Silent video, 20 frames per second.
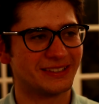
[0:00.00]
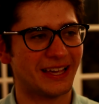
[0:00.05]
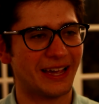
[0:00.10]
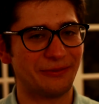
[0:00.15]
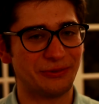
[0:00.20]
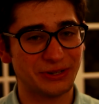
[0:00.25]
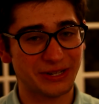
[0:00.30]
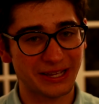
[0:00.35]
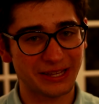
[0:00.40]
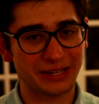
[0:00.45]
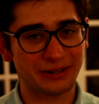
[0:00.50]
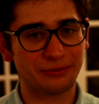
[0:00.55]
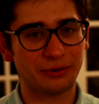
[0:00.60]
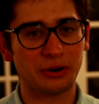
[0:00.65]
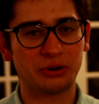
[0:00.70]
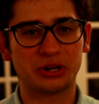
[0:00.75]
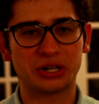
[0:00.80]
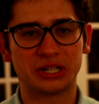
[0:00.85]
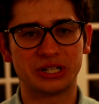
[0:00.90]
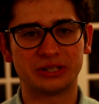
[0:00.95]
Every day that I've
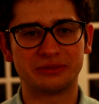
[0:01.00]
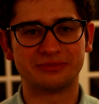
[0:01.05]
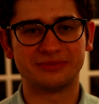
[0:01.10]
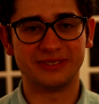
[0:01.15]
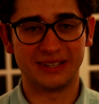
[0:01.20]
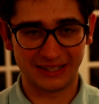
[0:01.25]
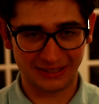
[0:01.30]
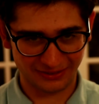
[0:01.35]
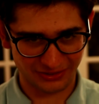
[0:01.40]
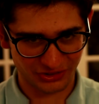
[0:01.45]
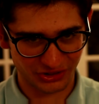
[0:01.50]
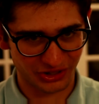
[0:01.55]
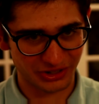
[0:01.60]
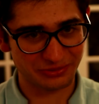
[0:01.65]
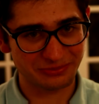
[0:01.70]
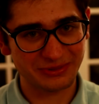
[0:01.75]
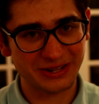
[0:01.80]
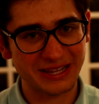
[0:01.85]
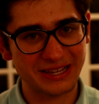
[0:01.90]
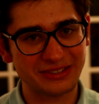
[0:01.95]
woken up, it's
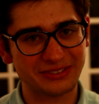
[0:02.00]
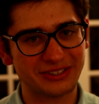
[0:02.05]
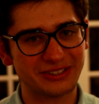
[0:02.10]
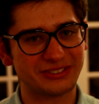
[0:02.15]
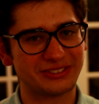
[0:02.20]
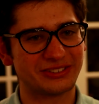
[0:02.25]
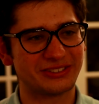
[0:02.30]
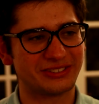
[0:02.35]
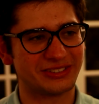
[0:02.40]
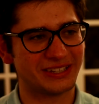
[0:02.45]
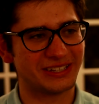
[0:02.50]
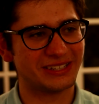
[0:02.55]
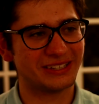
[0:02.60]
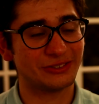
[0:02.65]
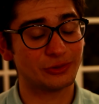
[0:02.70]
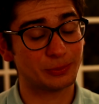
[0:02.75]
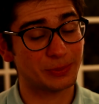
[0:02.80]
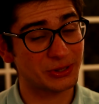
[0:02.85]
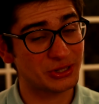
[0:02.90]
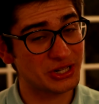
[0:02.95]
gotten easier to see,
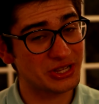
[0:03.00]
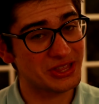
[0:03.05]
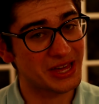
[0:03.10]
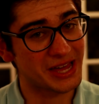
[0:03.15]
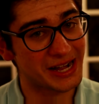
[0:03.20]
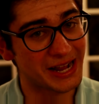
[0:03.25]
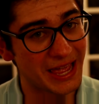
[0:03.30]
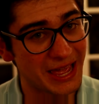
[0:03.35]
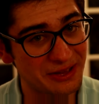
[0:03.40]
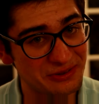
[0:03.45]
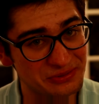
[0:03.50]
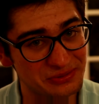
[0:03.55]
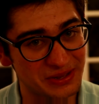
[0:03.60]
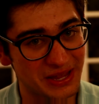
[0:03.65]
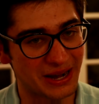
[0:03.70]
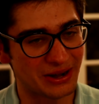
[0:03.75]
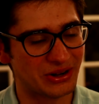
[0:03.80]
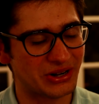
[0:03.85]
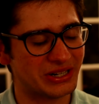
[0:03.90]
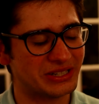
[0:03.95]
especially that F
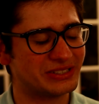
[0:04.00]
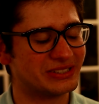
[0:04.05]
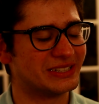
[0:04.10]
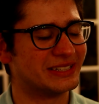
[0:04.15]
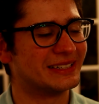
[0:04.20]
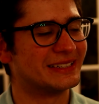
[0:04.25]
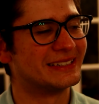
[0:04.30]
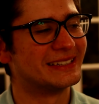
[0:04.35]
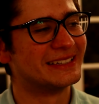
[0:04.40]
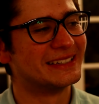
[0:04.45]
character.